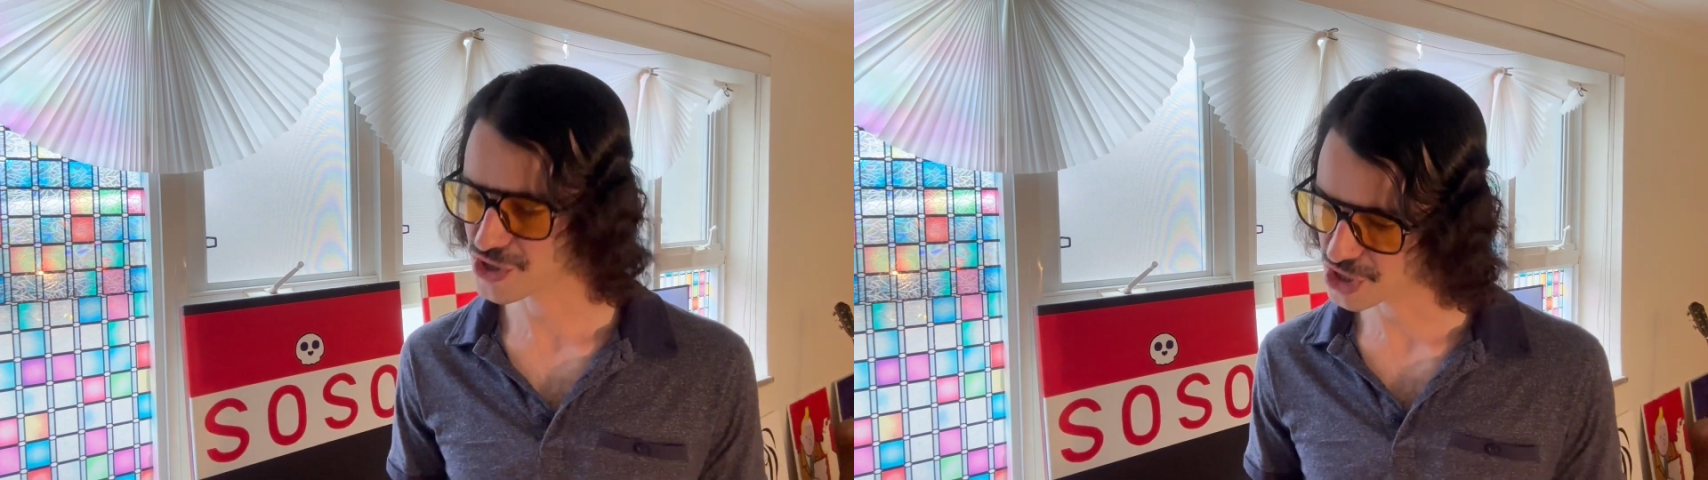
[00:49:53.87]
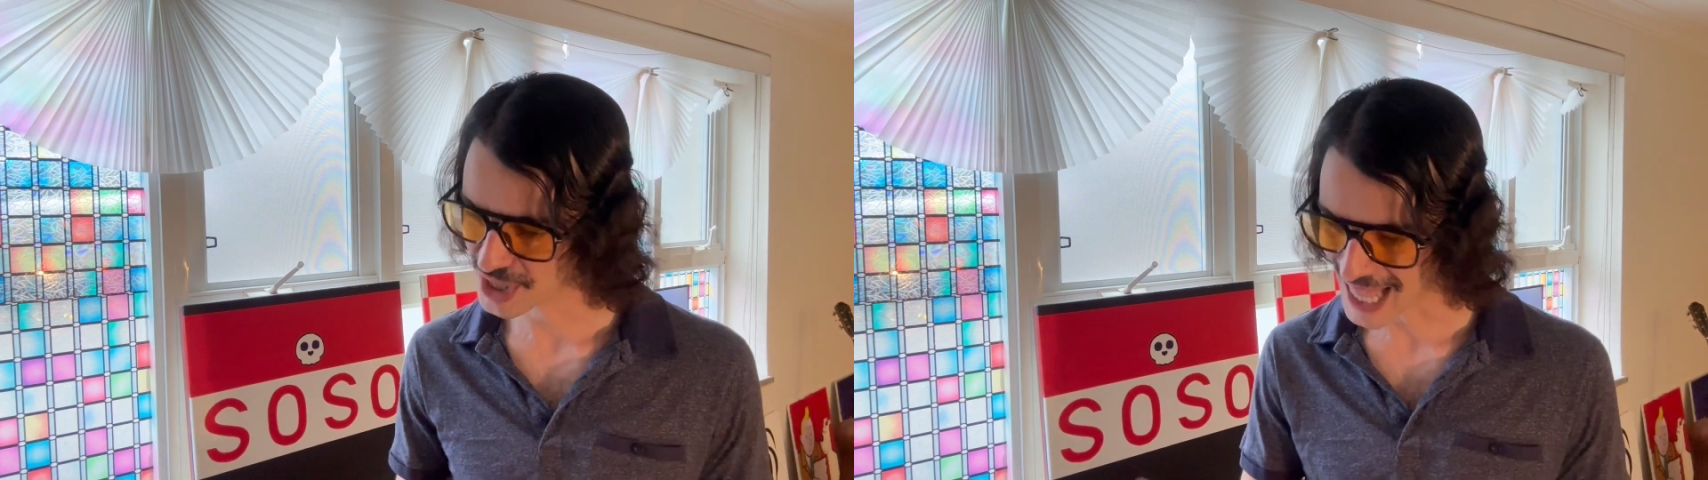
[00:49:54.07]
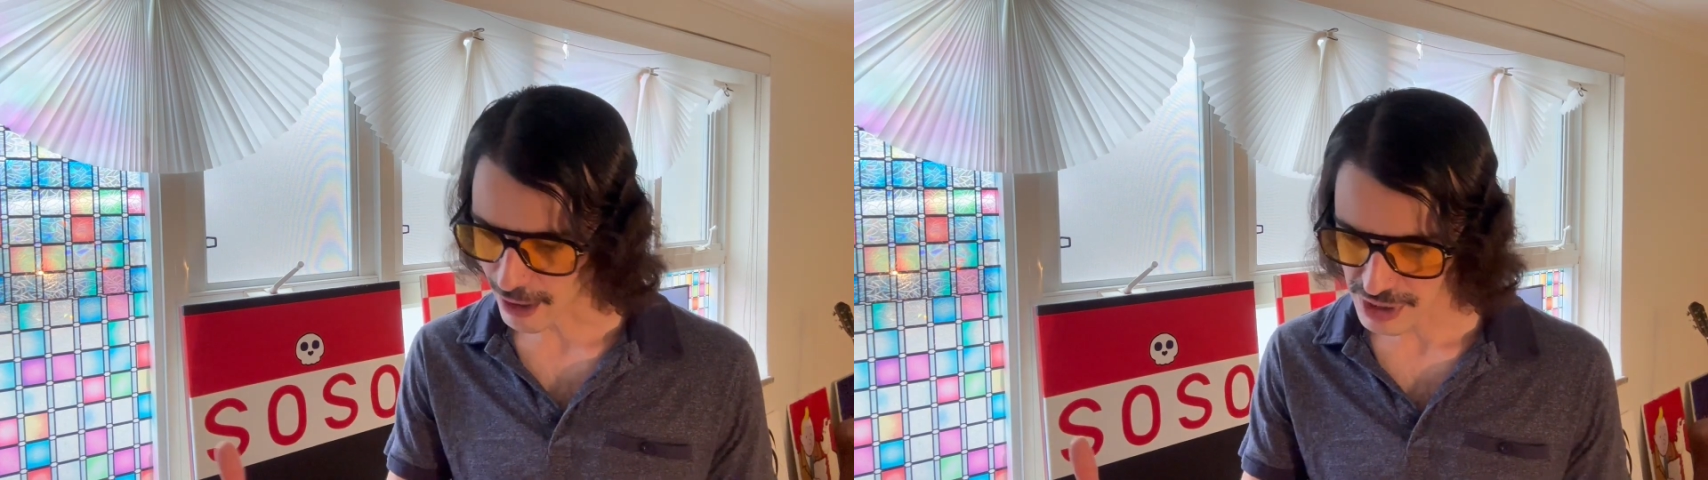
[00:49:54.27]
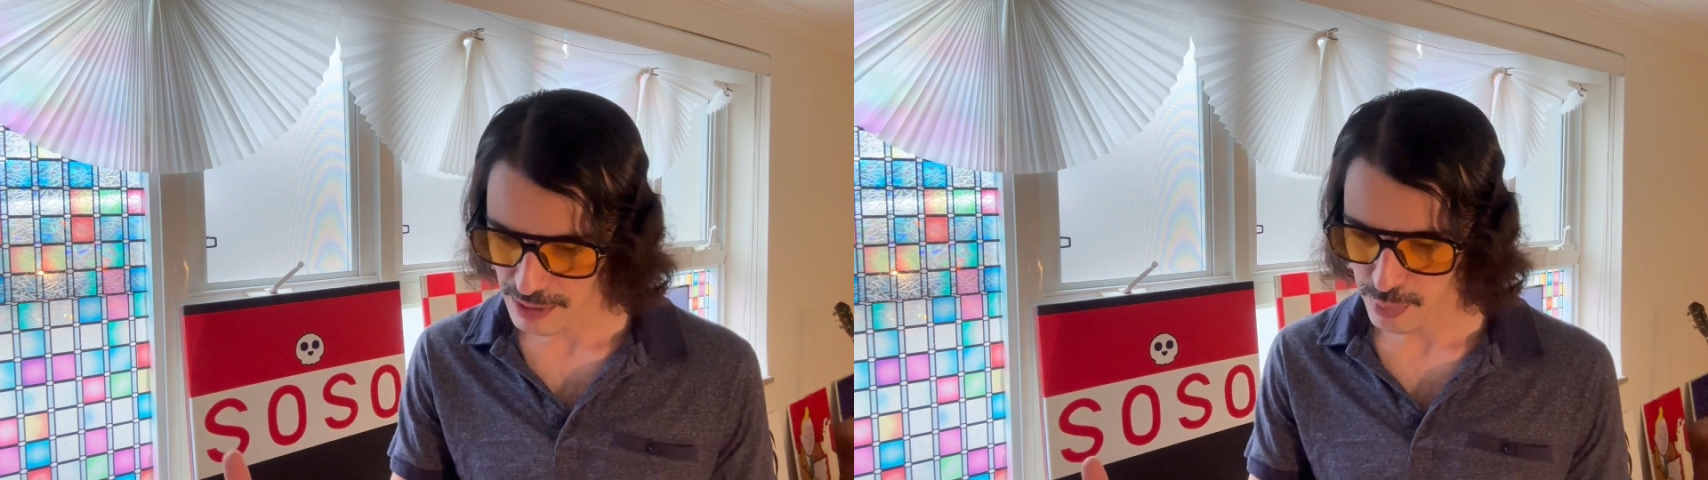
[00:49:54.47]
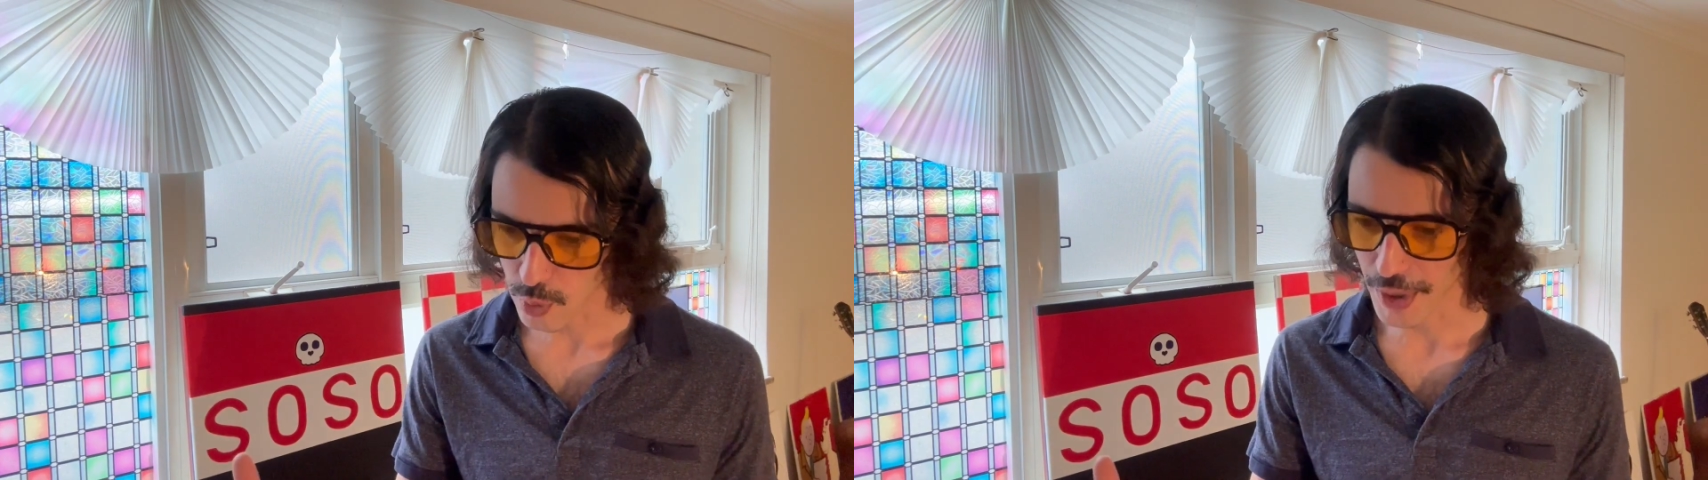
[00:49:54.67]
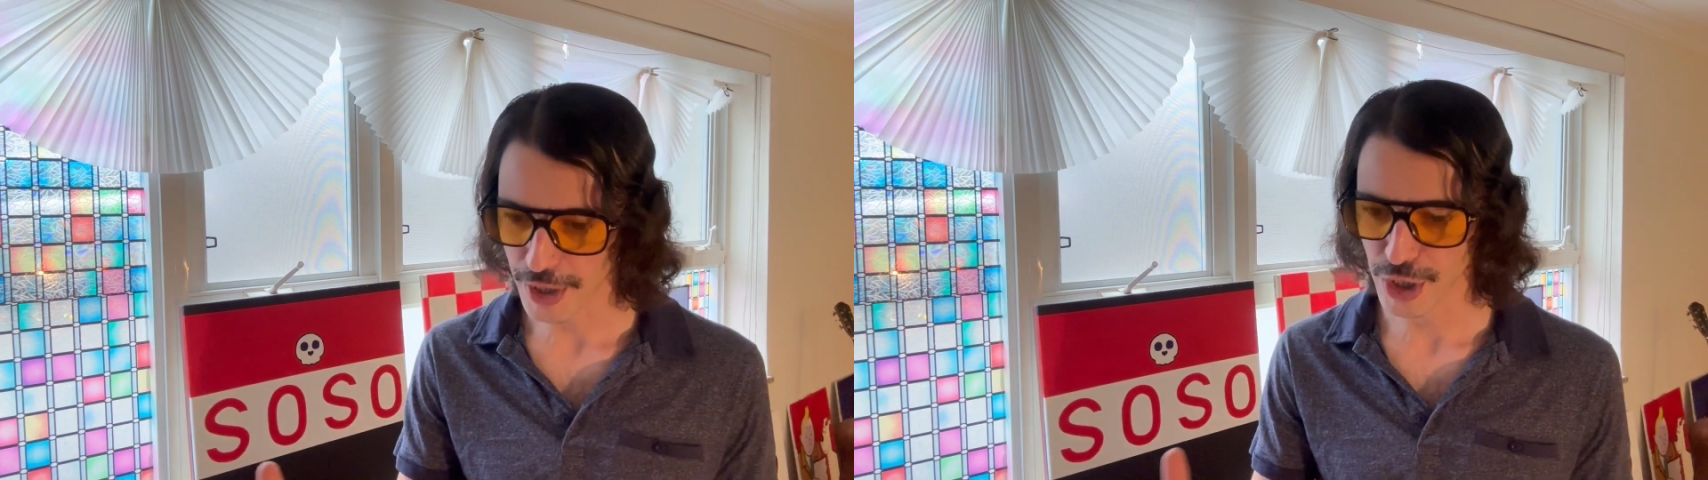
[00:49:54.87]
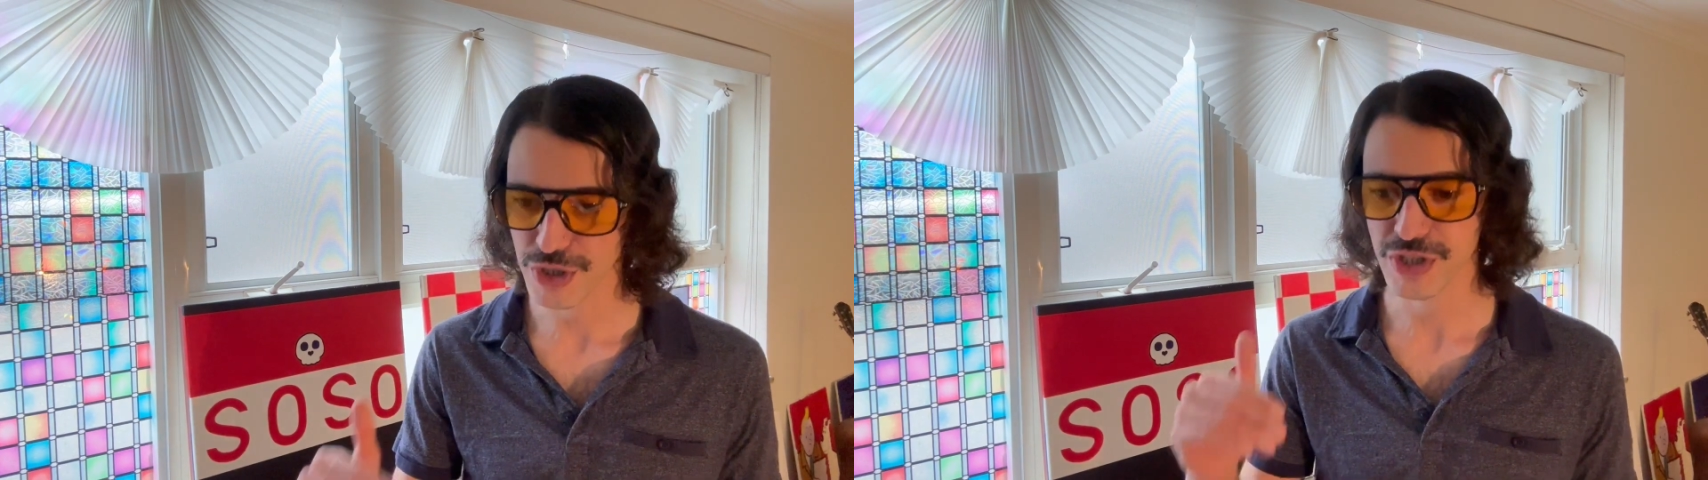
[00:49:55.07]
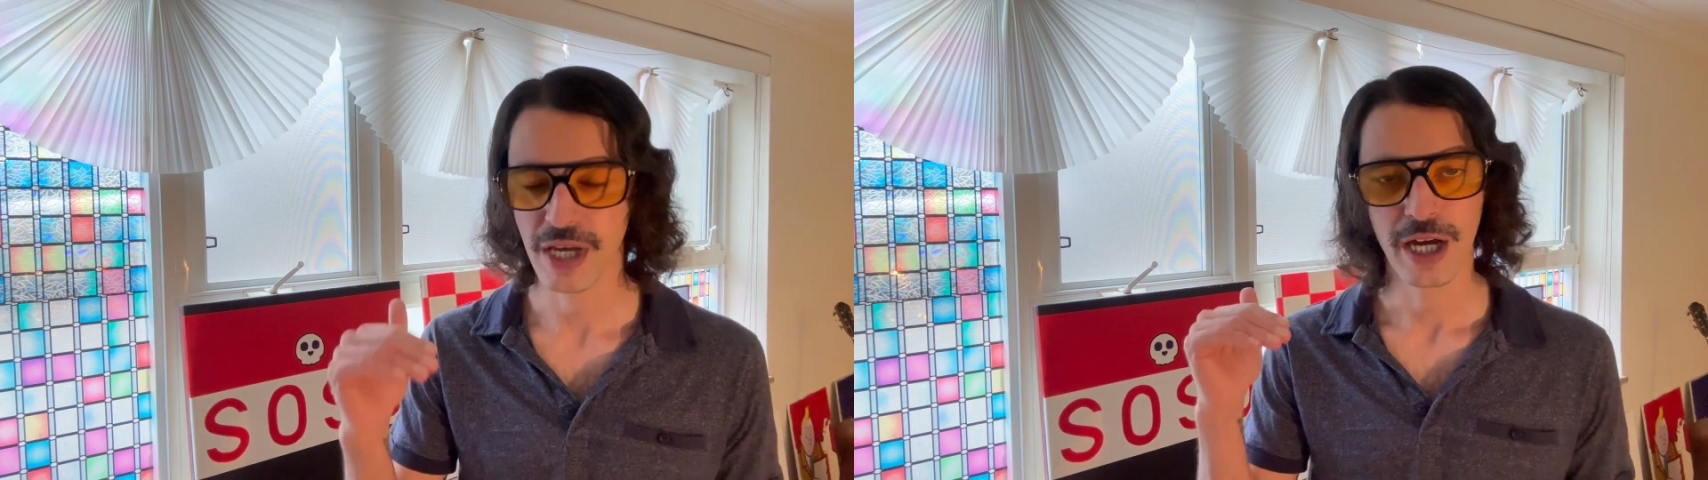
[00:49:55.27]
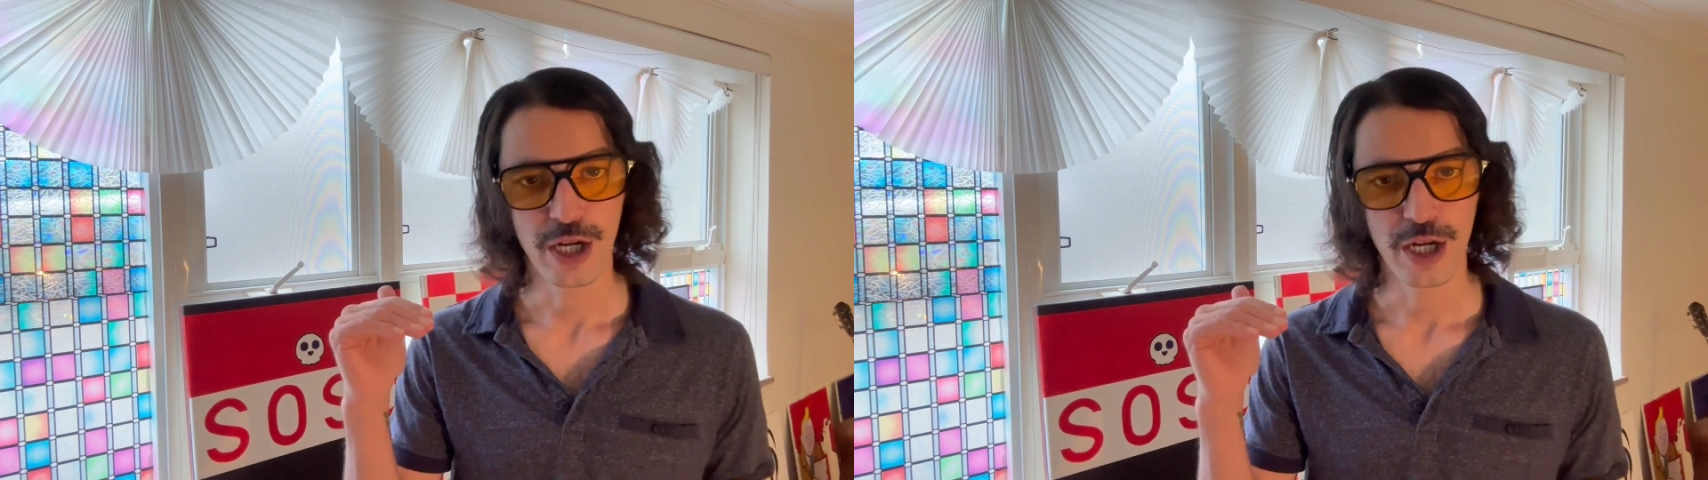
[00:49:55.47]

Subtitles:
just 1,000 pointers,